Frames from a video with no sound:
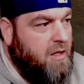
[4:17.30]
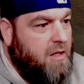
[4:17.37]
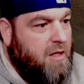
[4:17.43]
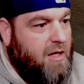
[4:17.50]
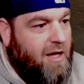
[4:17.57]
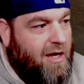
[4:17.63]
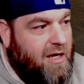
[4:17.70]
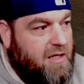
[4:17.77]

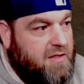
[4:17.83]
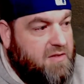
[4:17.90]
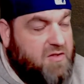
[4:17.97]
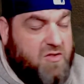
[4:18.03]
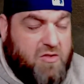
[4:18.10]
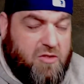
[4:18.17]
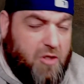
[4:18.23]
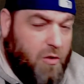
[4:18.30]

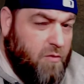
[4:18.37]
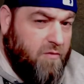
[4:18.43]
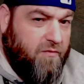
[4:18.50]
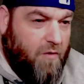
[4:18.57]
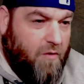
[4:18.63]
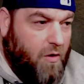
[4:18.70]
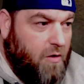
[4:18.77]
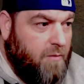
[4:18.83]

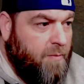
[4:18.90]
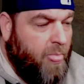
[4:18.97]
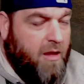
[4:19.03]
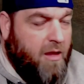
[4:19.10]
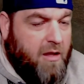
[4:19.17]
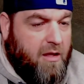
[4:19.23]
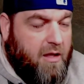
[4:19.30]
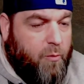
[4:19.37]
Stonefall,
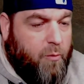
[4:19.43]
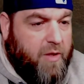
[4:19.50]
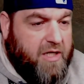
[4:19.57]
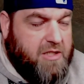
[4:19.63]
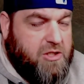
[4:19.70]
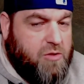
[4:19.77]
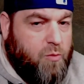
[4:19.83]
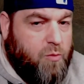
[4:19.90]

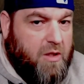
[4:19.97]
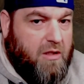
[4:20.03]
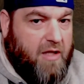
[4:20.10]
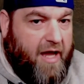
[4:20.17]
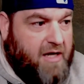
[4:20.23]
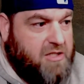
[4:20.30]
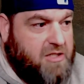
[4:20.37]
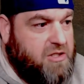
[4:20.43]
which will
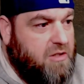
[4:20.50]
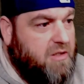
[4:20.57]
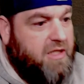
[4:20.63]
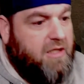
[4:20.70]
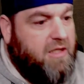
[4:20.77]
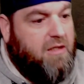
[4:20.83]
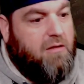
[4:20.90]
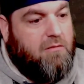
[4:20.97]

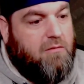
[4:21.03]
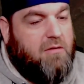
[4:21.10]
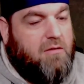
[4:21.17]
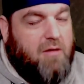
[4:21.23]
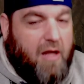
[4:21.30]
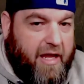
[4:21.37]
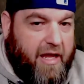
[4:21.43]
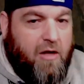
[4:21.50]
actually
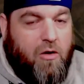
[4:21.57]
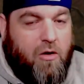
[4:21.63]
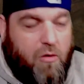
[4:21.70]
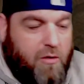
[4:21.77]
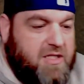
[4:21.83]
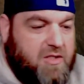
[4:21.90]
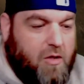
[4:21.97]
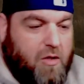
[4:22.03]

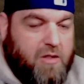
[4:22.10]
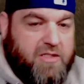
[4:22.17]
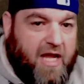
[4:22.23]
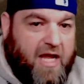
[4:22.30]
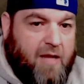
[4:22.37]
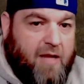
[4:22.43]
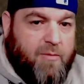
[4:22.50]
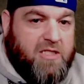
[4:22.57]
increase our
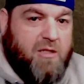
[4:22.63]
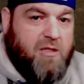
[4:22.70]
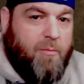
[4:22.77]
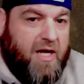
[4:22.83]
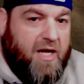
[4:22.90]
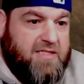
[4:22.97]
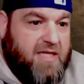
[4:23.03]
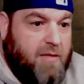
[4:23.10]
damage
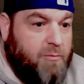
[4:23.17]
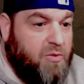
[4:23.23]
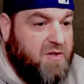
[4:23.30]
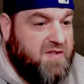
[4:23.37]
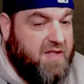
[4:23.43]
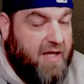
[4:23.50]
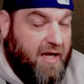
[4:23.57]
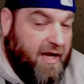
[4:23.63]
by
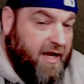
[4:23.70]
10%.